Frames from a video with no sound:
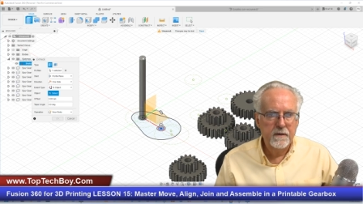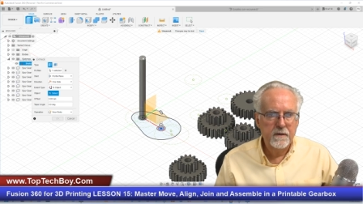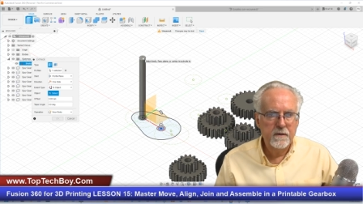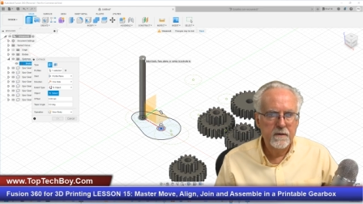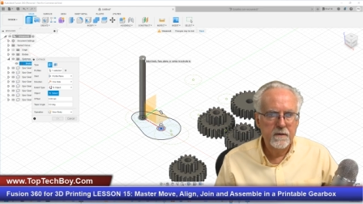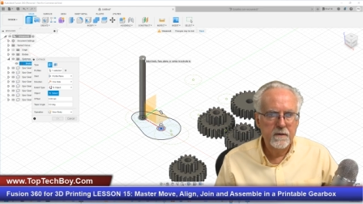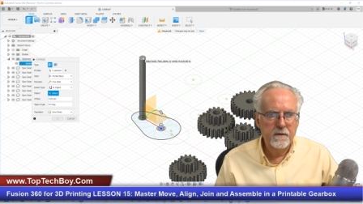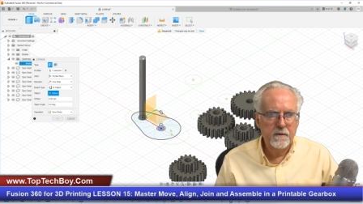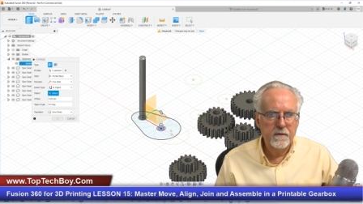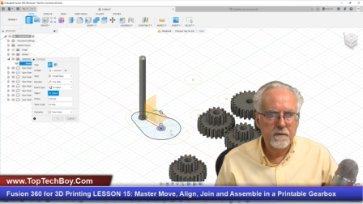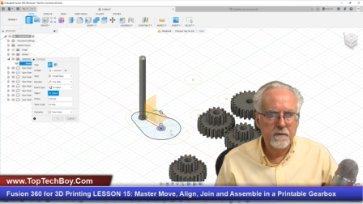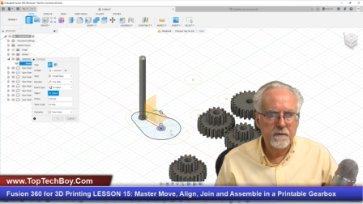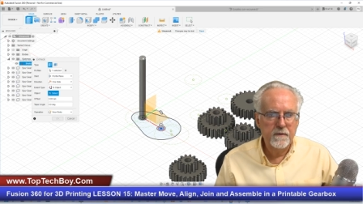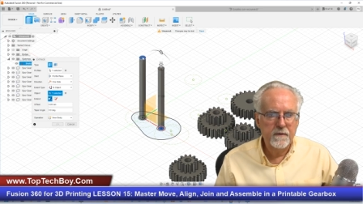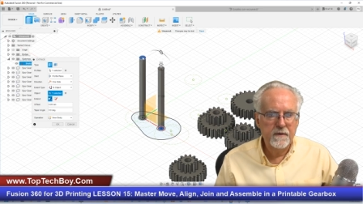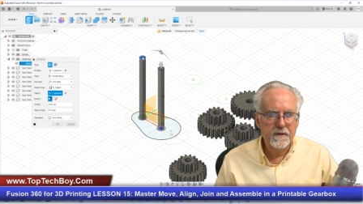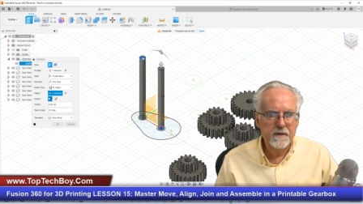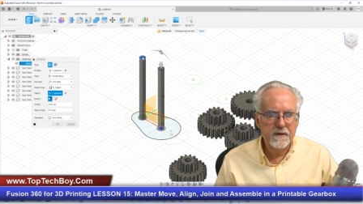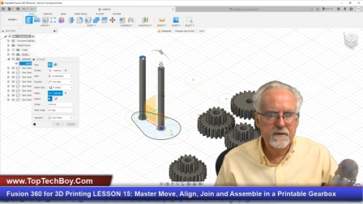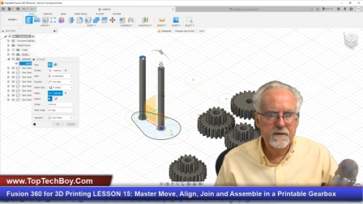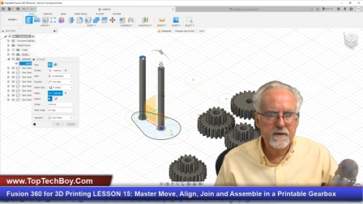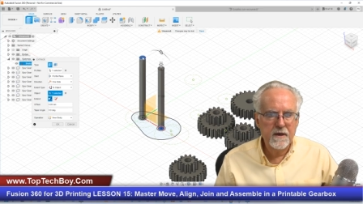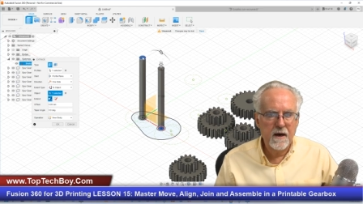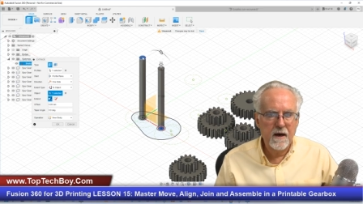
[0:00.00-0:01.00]
to
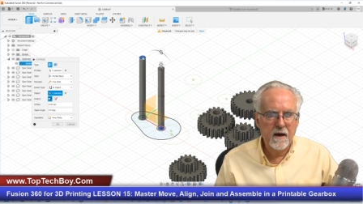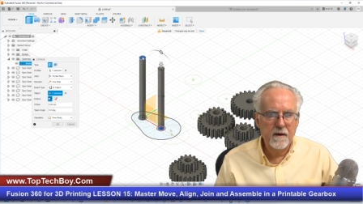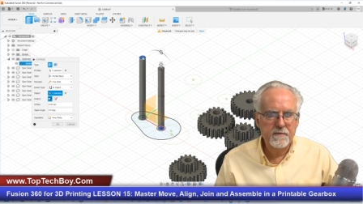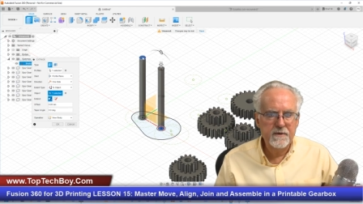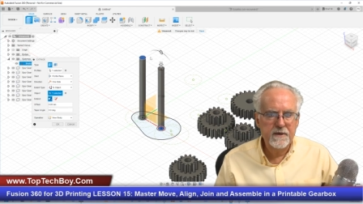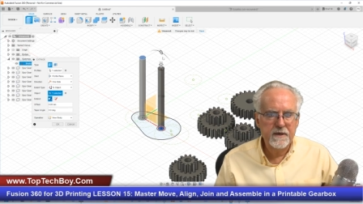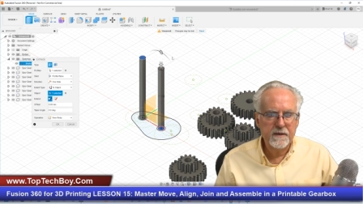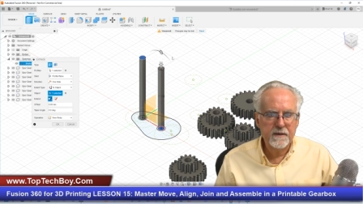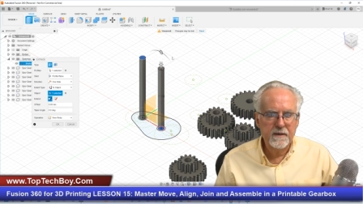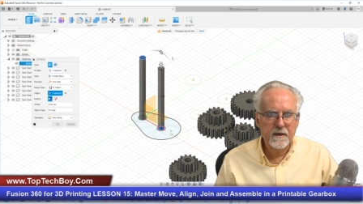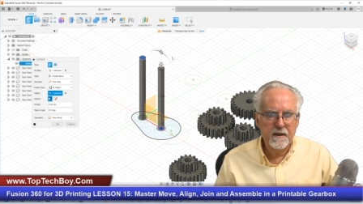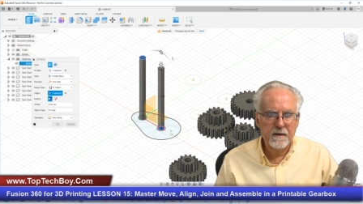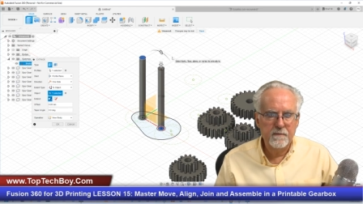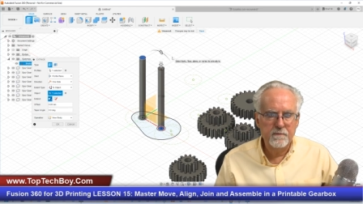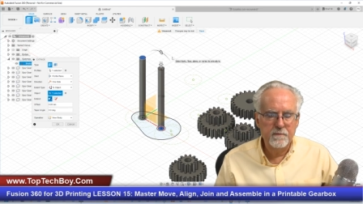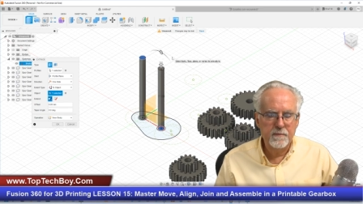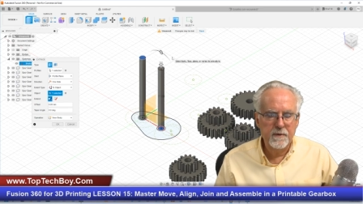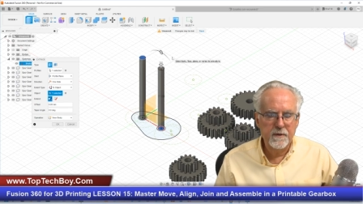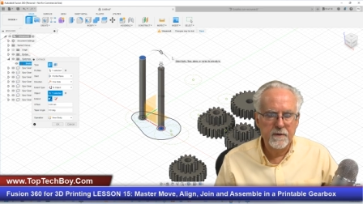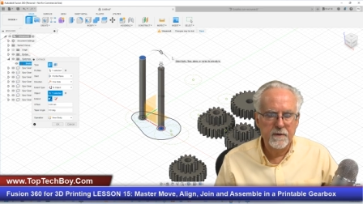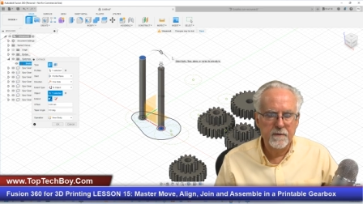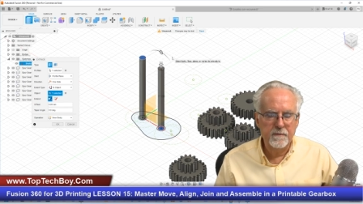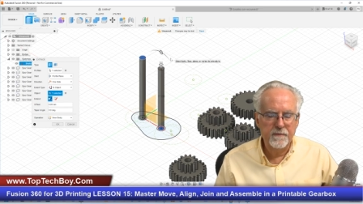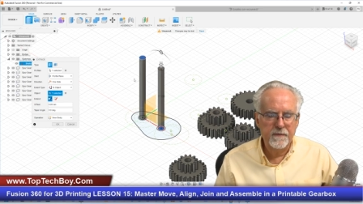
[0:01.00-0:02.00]
this object and
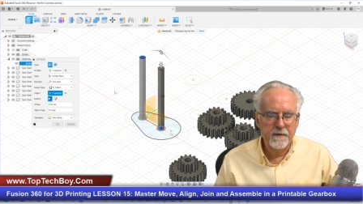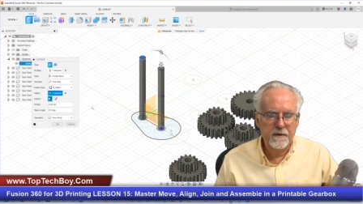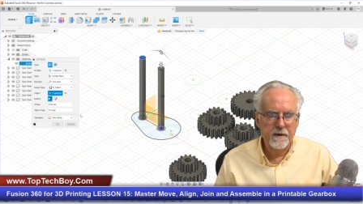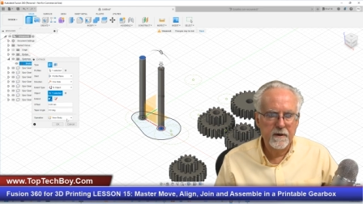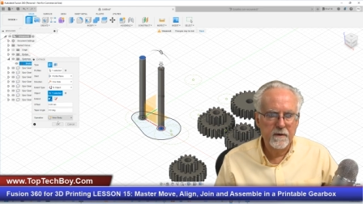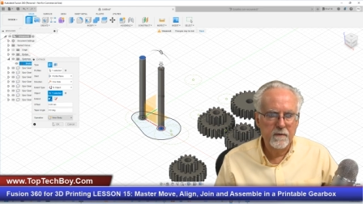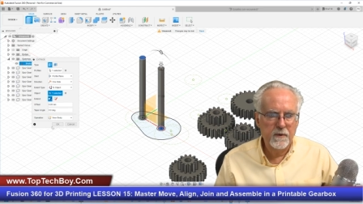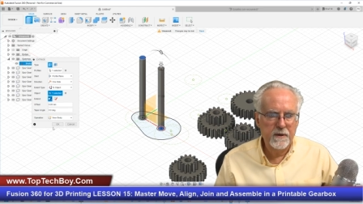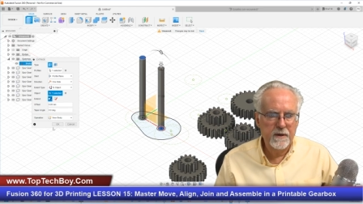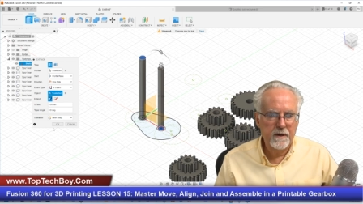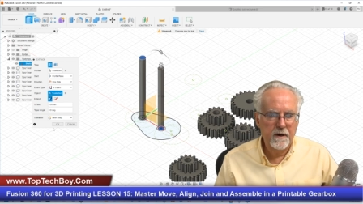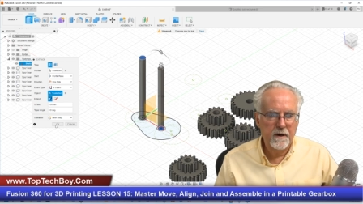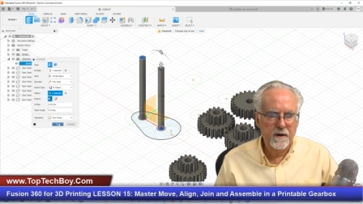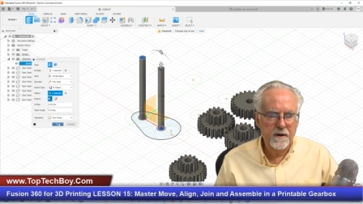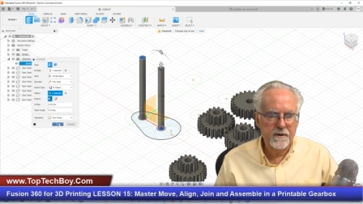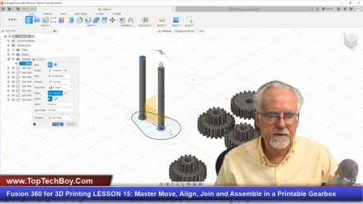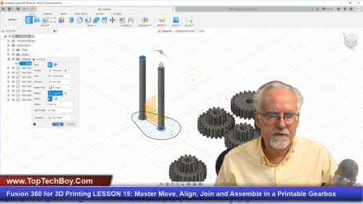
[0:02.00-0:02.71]
boom, there we are.